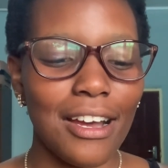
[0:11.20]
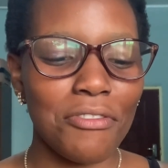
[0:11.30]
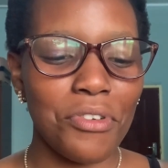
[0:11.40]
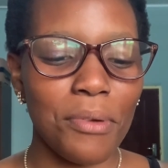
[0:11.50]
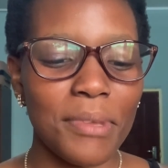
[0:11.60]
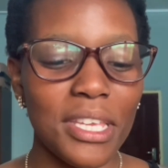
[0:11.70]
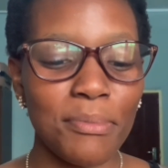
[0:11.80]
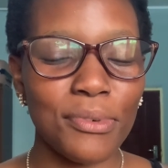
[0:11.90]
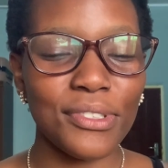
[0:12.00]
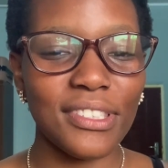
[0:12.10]
from
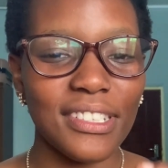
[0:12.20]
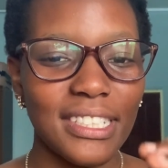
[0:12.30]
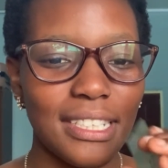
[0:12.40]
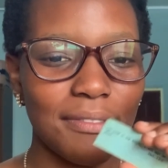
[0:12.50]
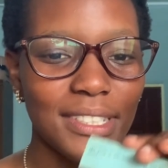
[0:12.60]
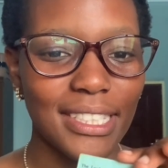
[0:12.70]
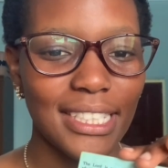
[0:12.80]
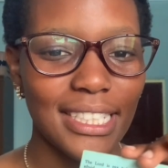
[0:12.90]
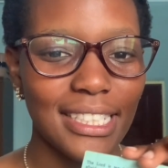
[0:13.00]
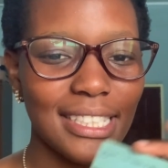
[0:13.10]
Hebrews 13 verse
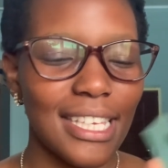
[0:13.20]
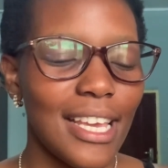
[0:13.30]
6,